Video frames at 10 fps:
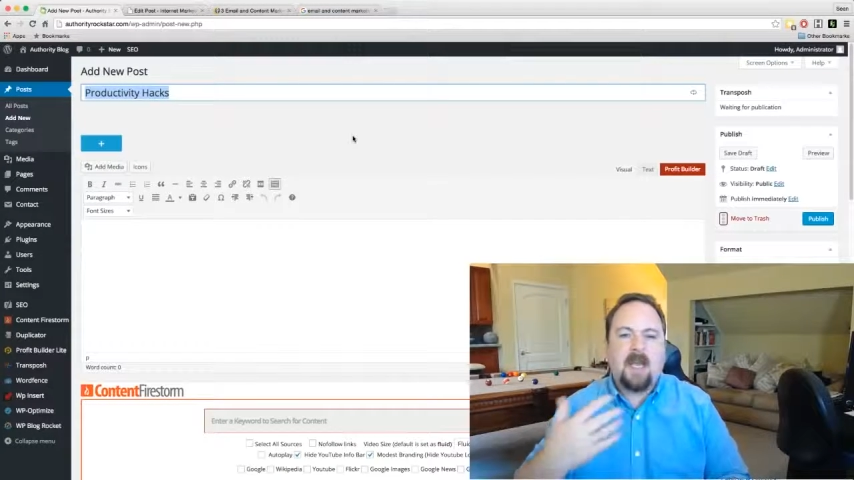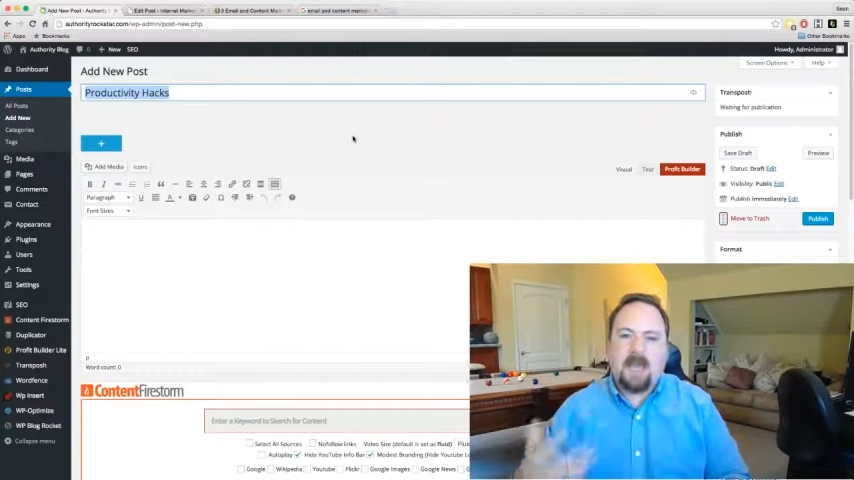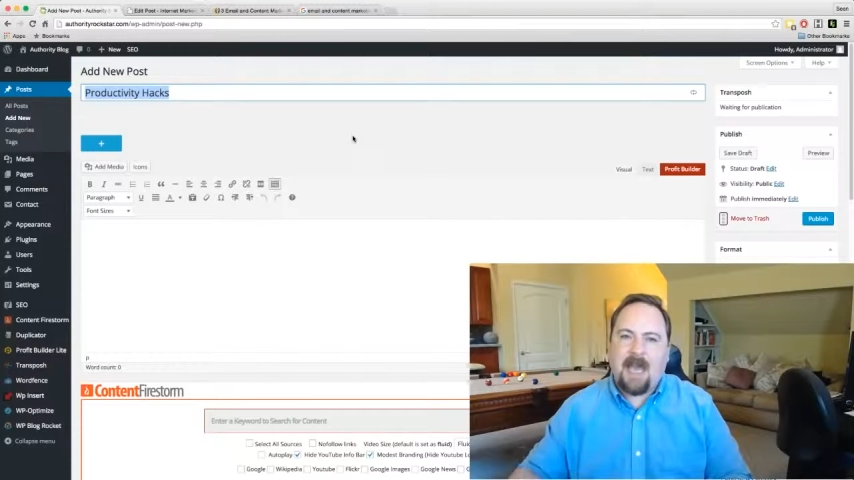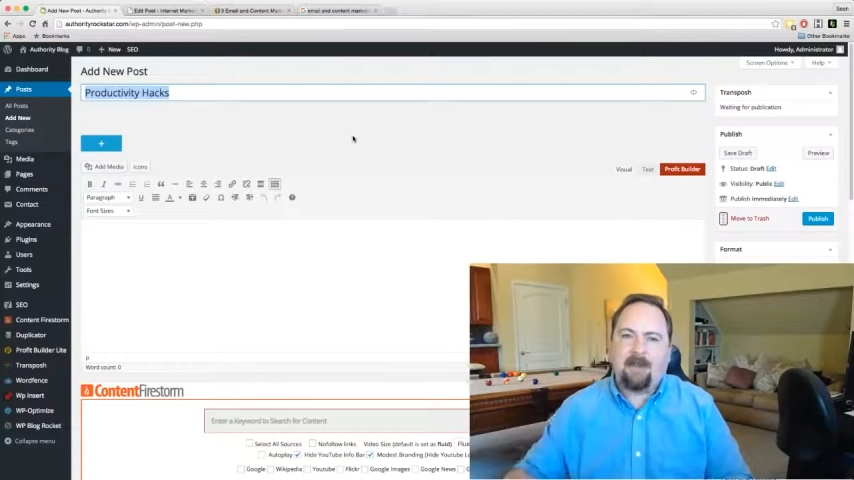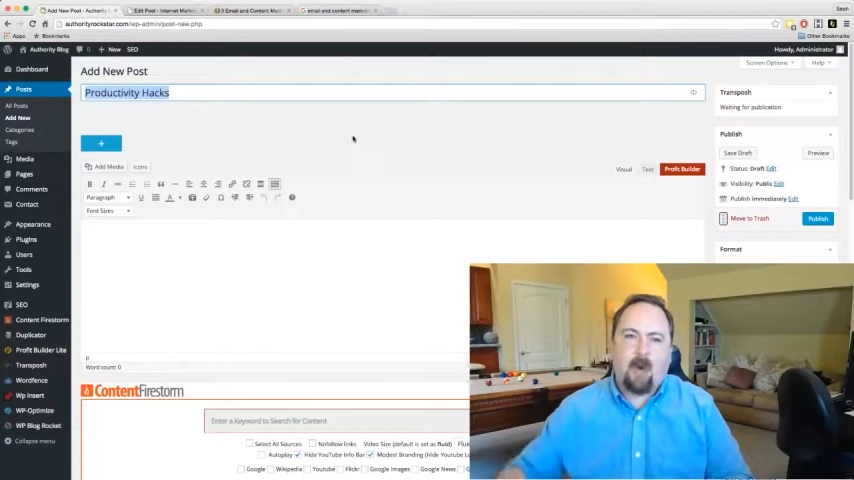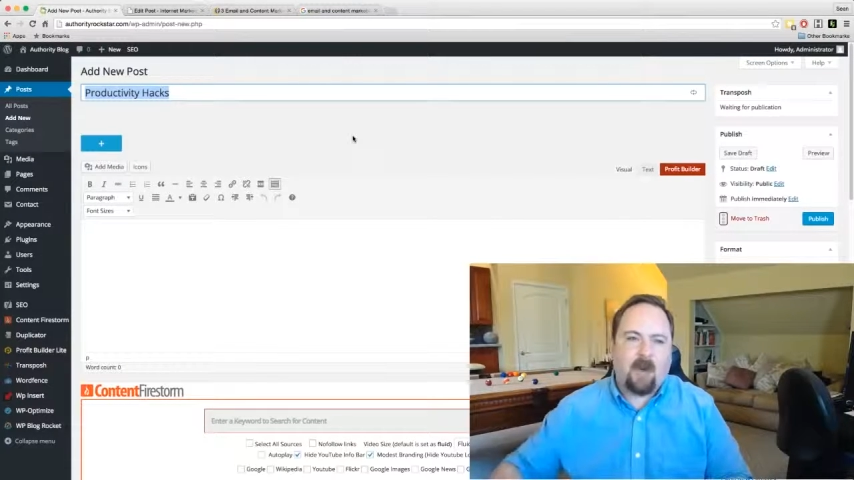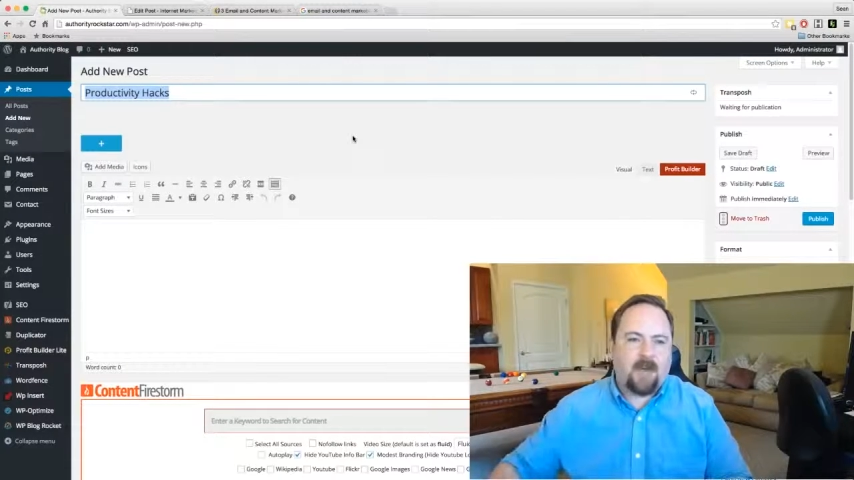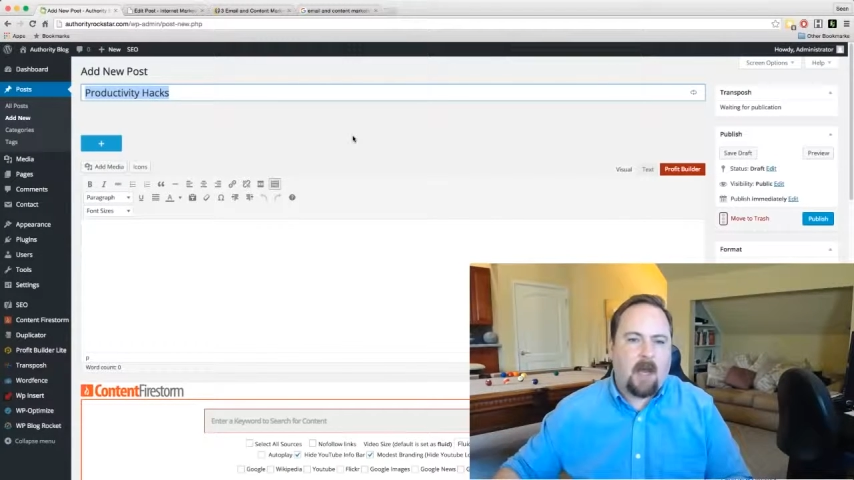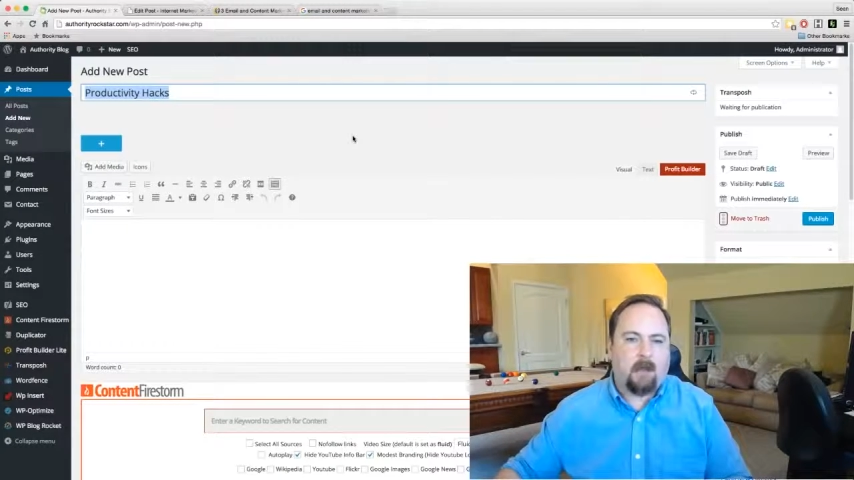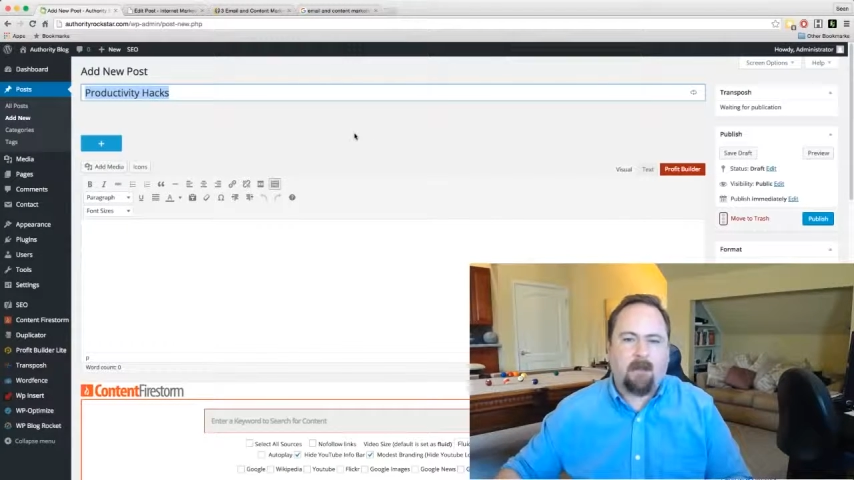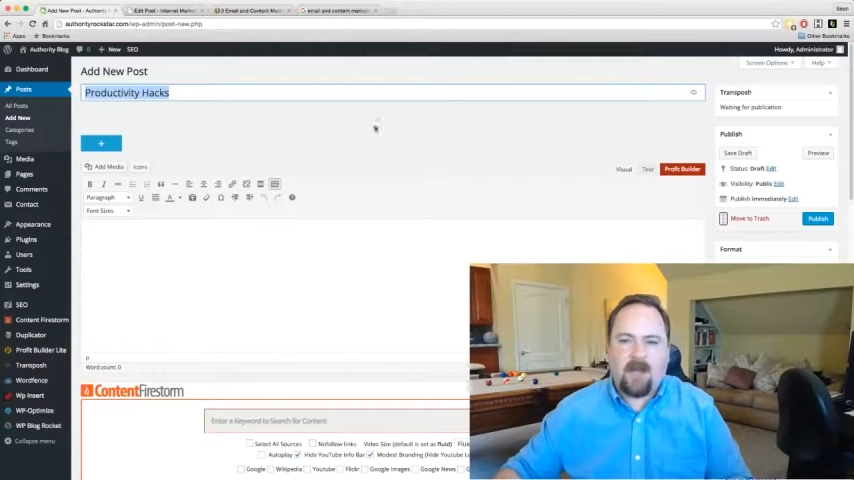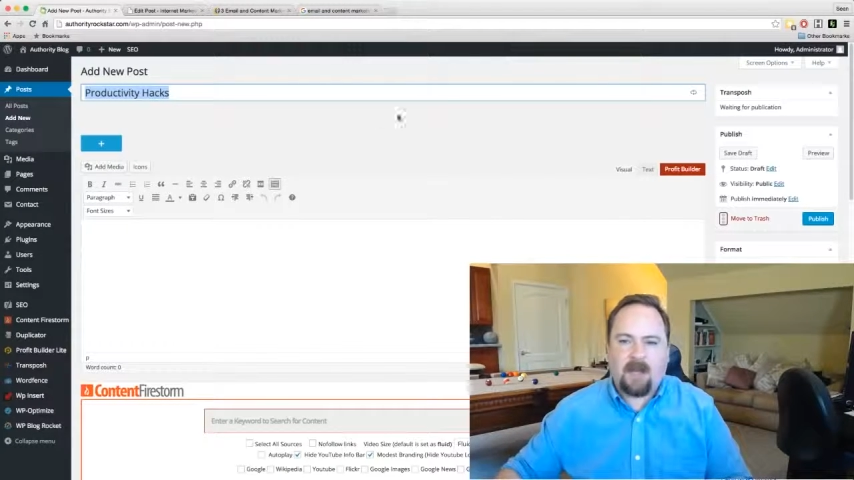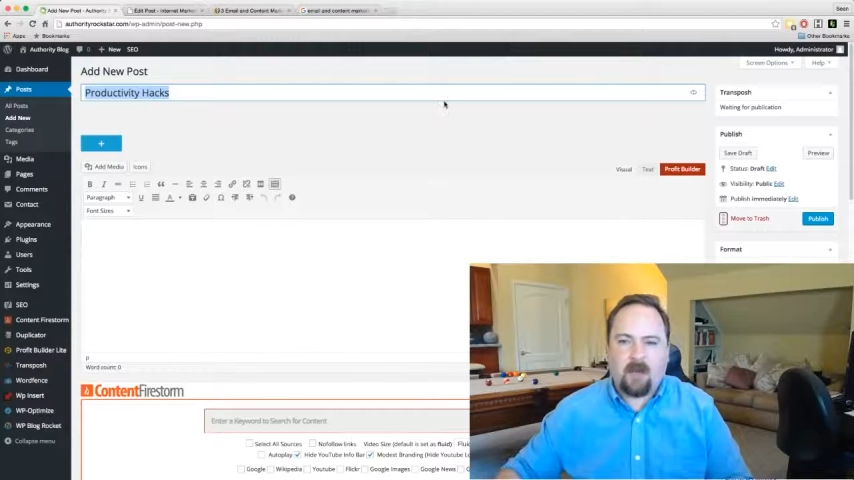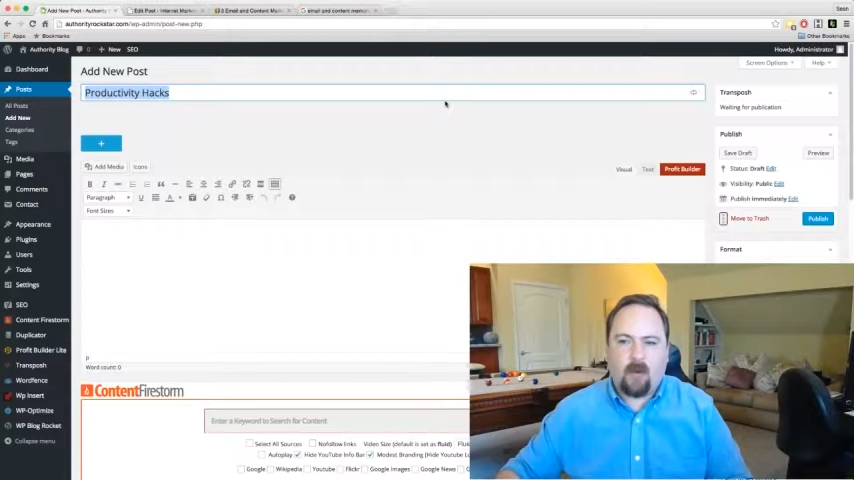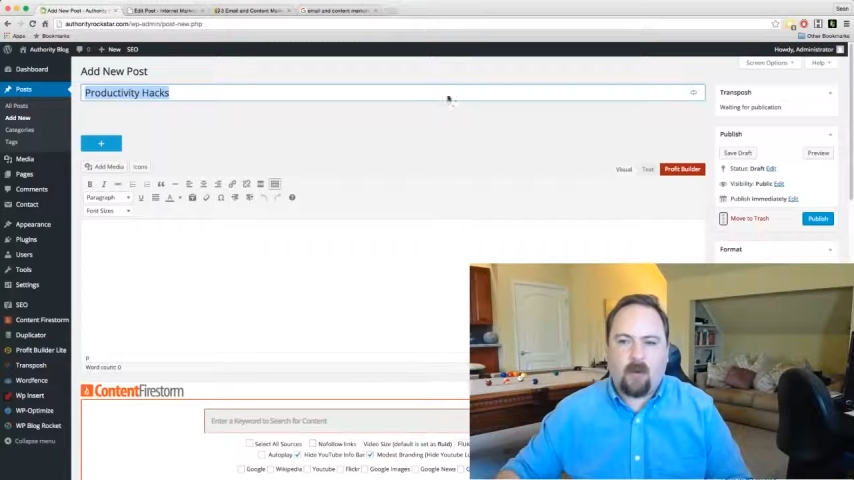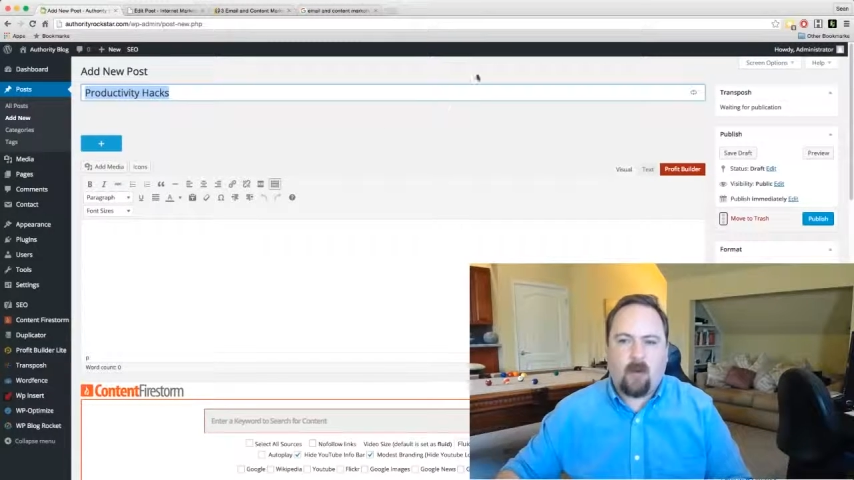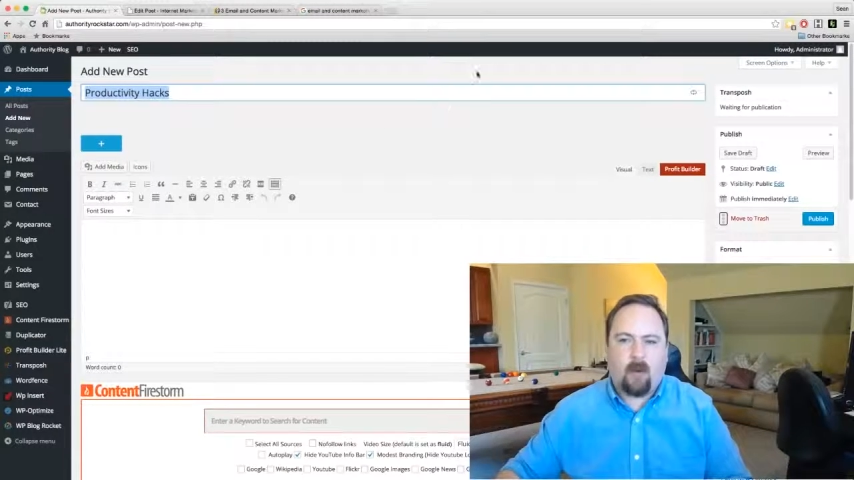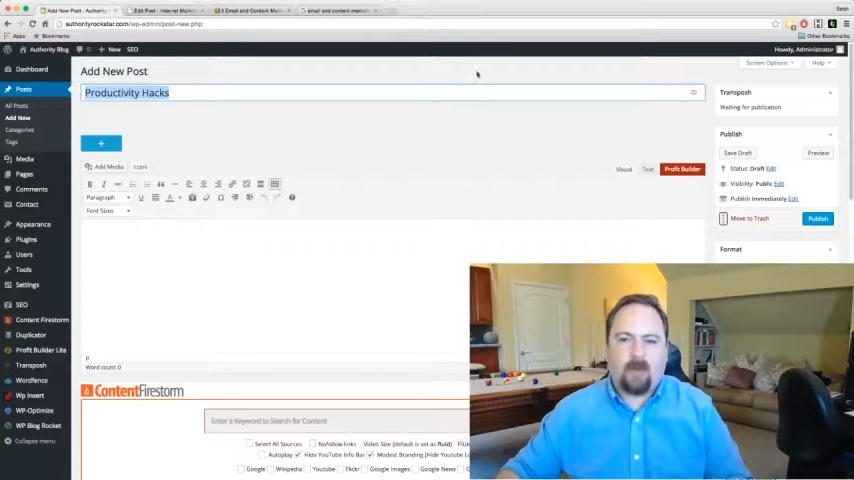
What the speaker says: getting more done. That's all cool.